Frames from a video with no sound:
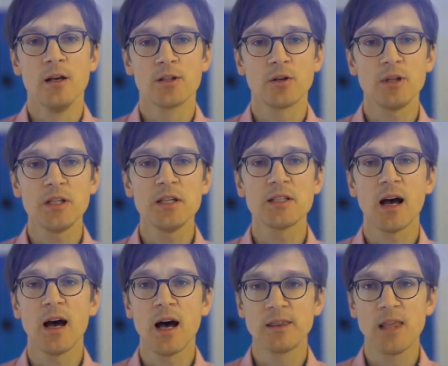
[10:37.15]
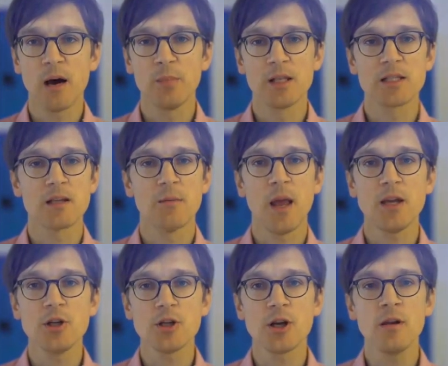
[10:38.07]
So this is a double
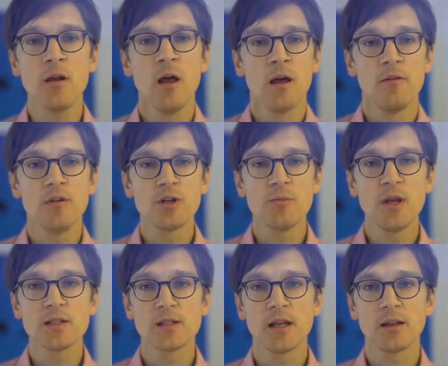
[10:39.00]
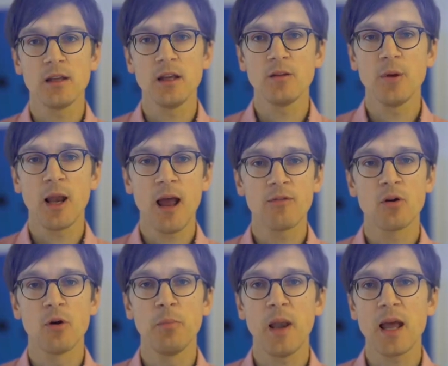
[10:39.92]
summation, which means that it will
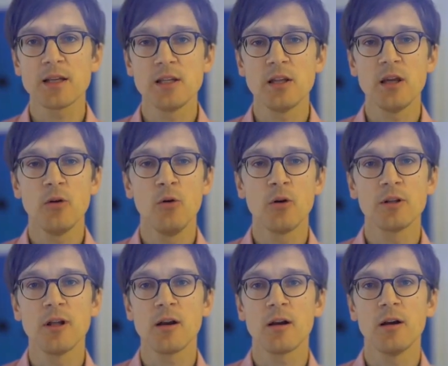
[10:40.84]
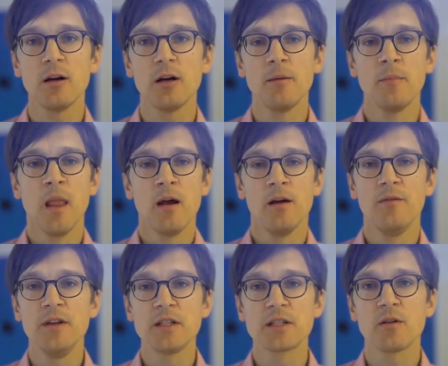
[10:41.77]
have complexity order um,
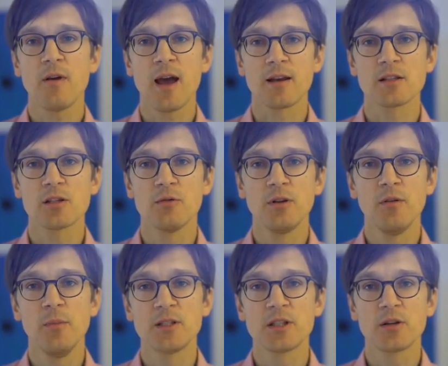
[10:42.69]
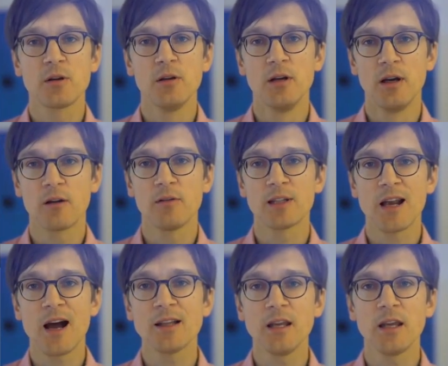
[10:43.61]
v squared. So it will be uh,
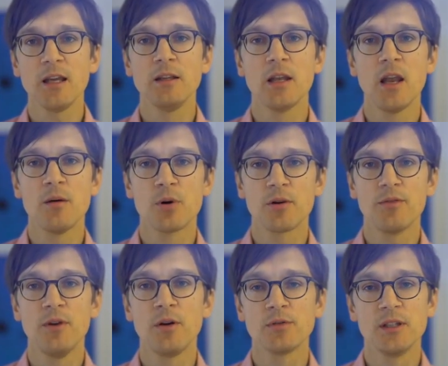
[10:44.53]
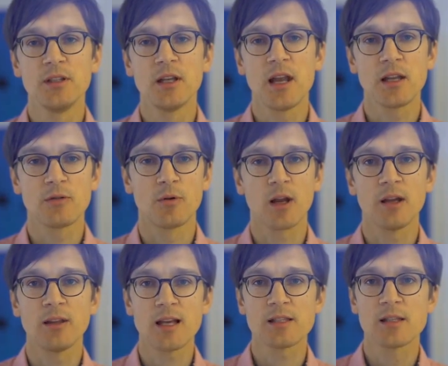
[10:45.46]
quadratic in the number of nodes in the network,
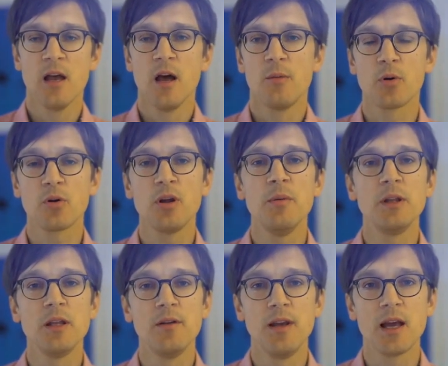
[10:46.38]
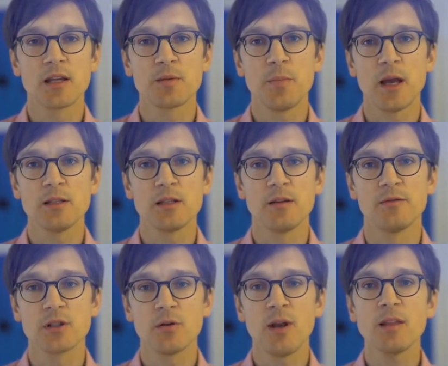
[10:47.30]
and that's prohibitively expensive.
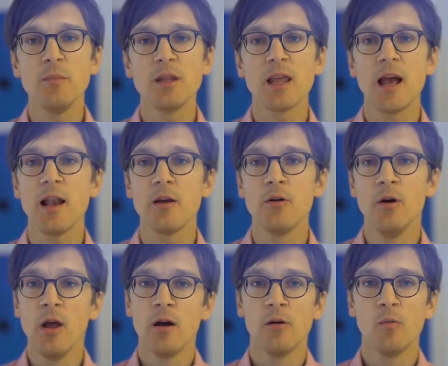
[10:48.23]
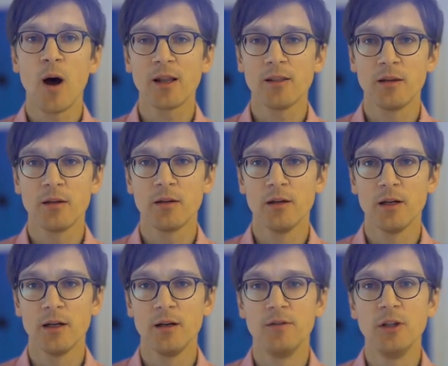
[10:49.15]
So let me tell you what
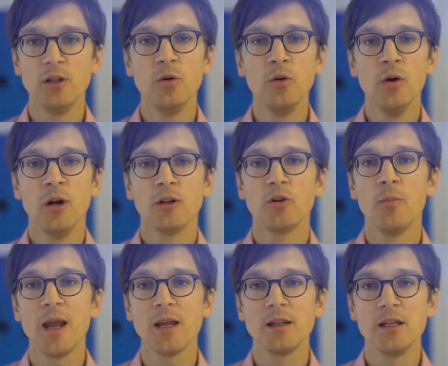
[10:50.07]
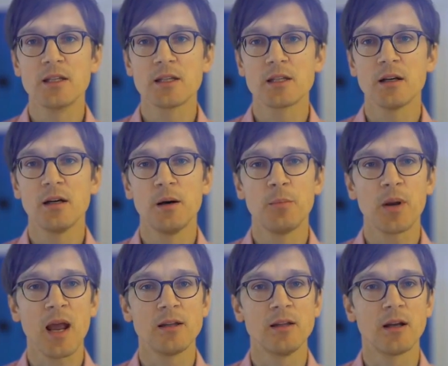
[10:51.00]
uh, we do to make this uh,
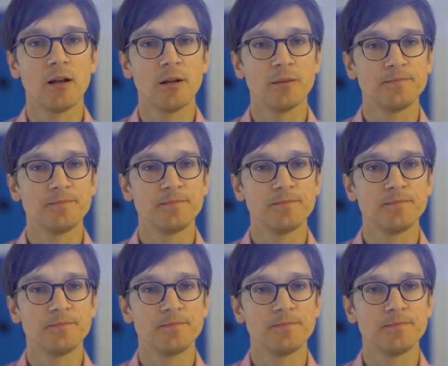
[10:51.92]
practical.